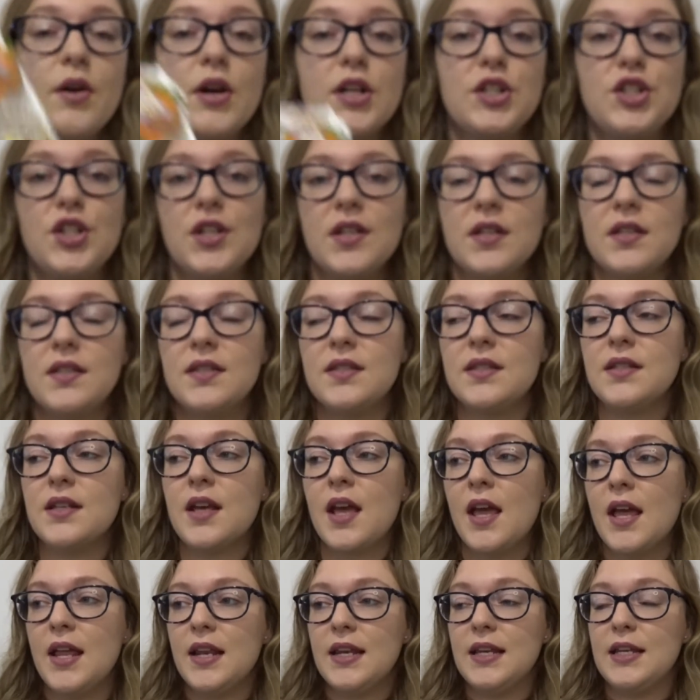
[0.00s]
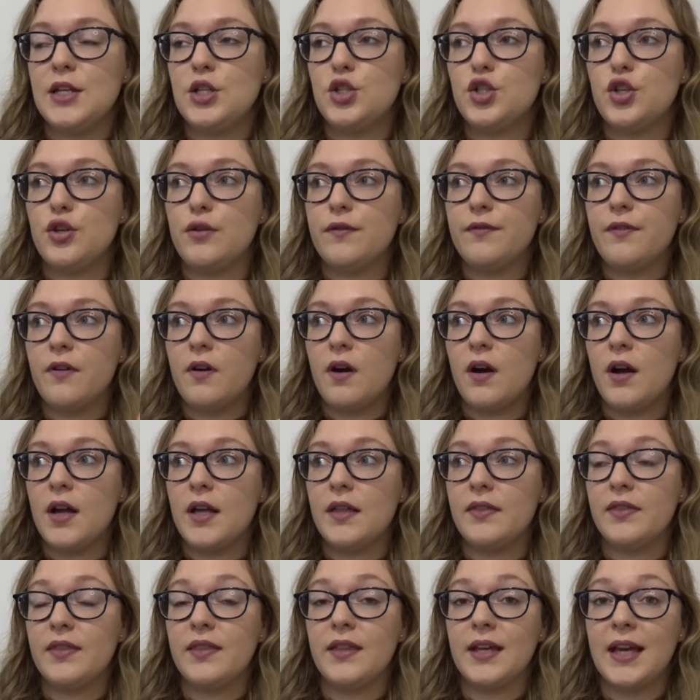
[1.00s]
I just need to
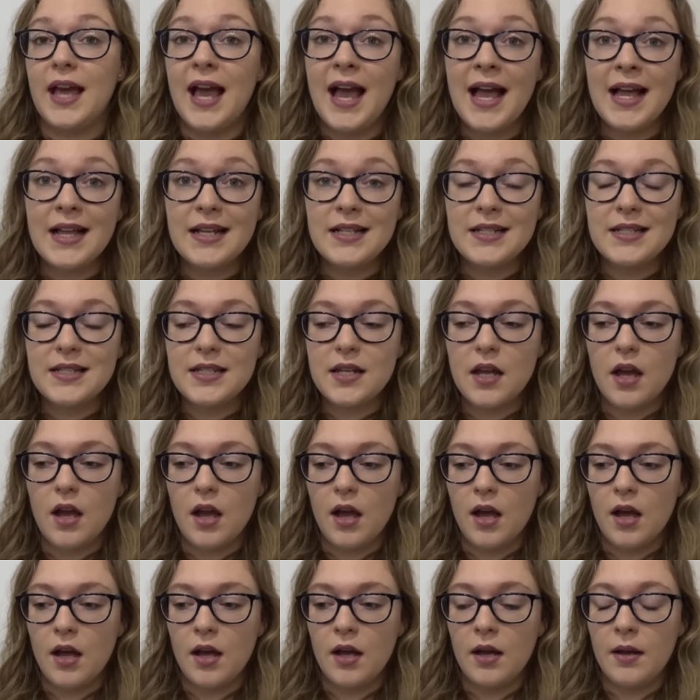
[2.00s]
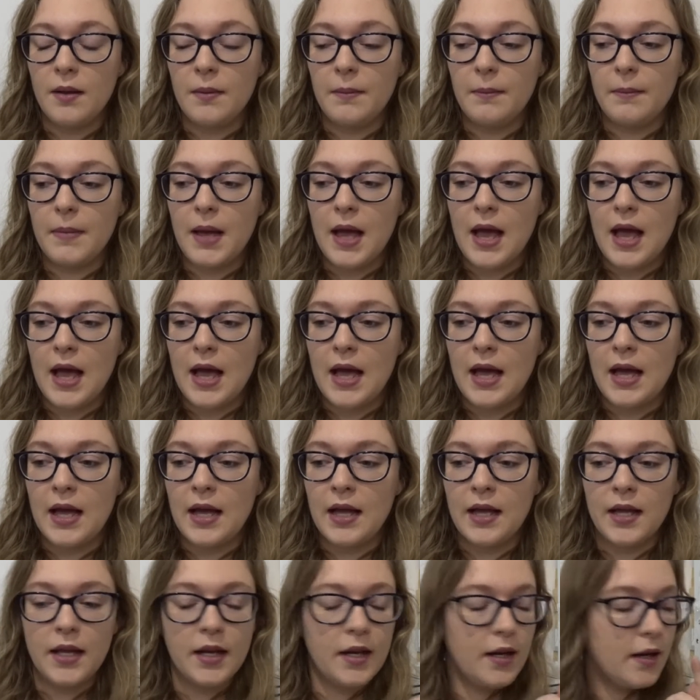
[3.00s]
find the cat,
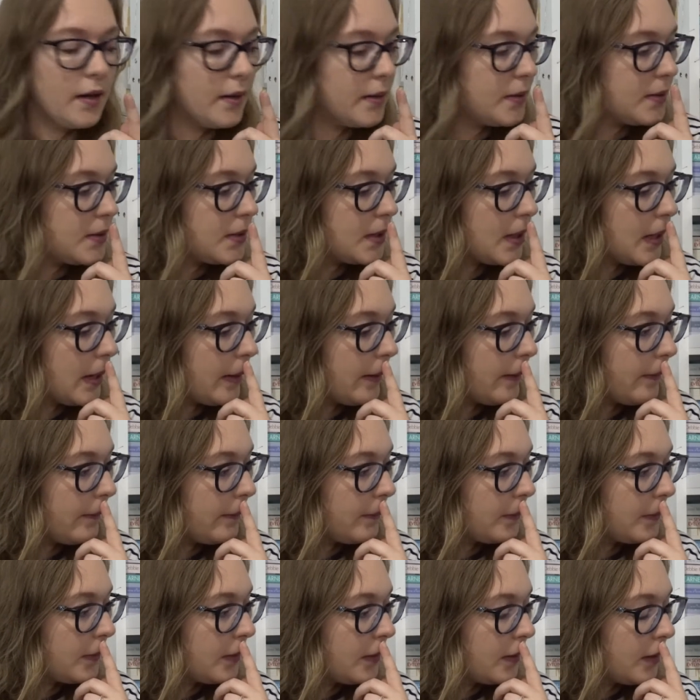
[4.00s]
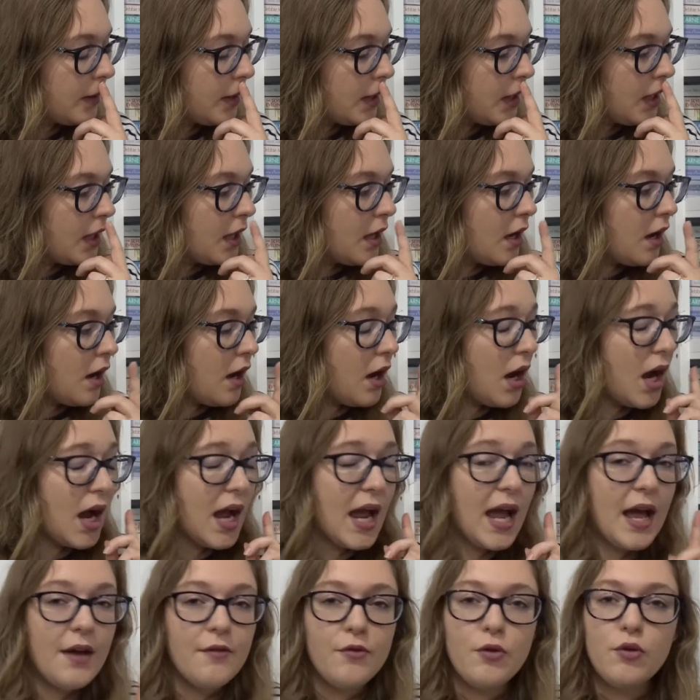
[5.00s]
and I
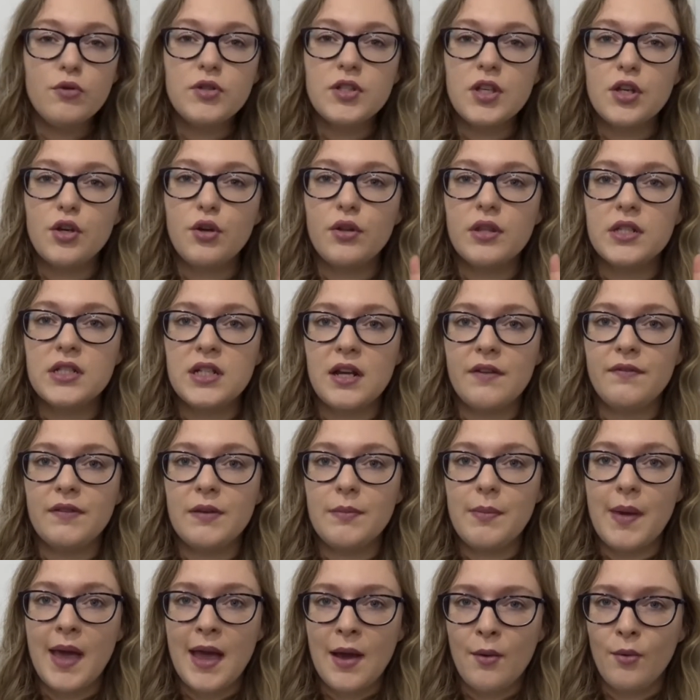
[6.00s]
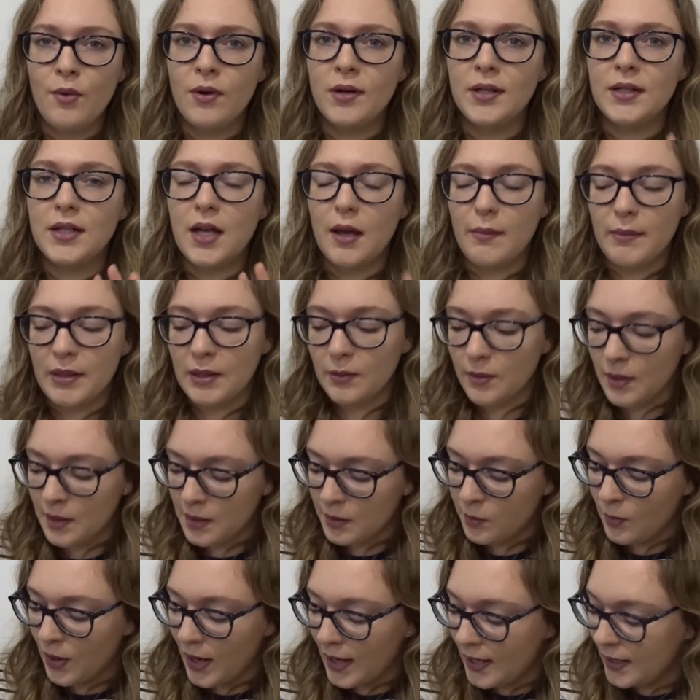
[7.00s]
have also got the Duffy Bear one coming
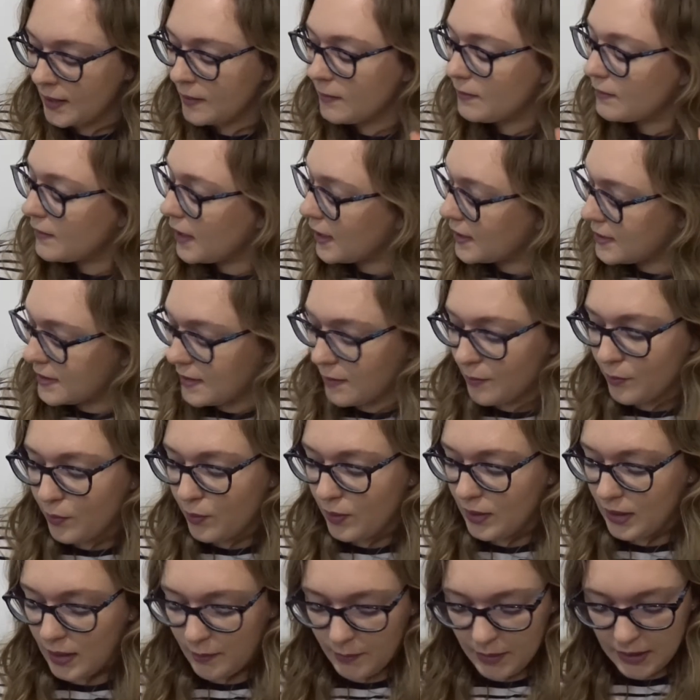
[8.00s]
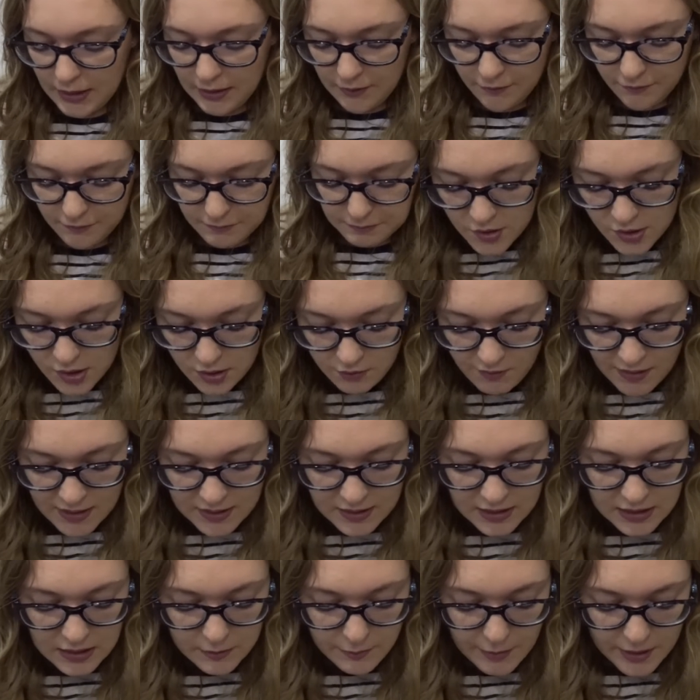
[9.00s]
my way at some point, I believe. So the
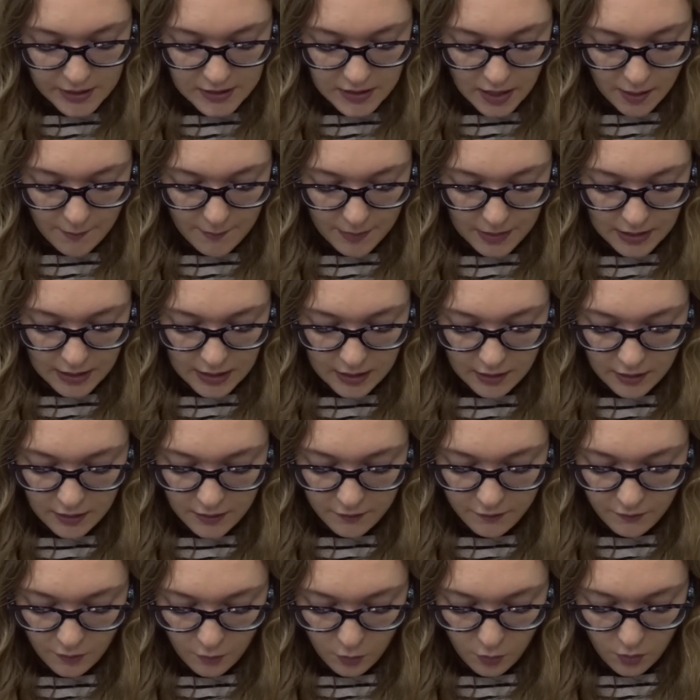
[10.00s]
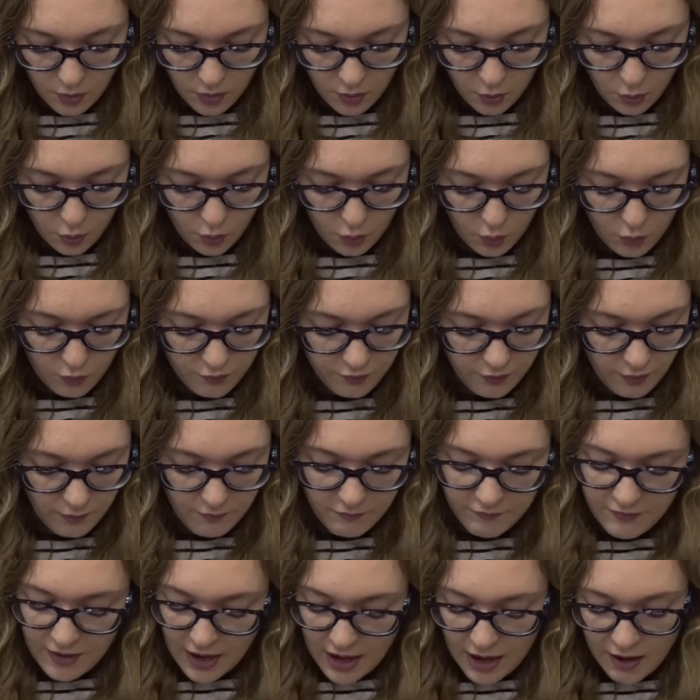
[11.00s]
rest of these pins, I believe, were all from
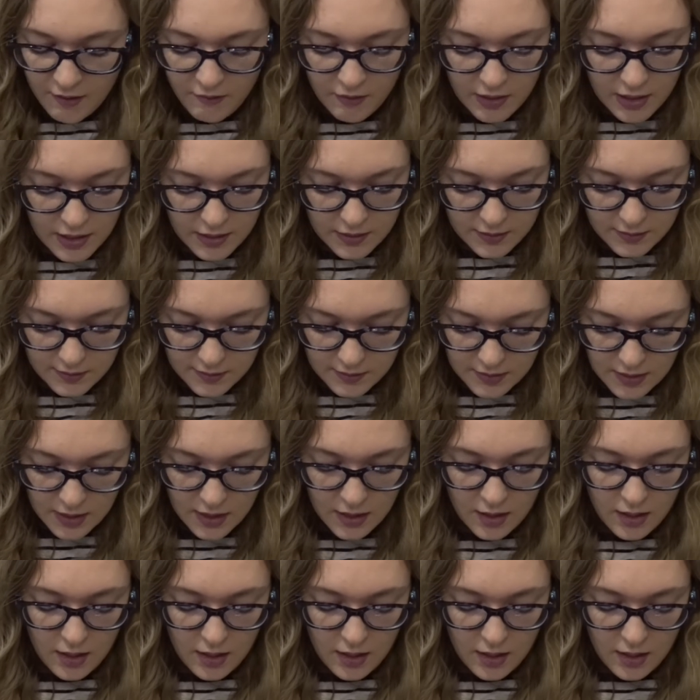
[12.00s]
various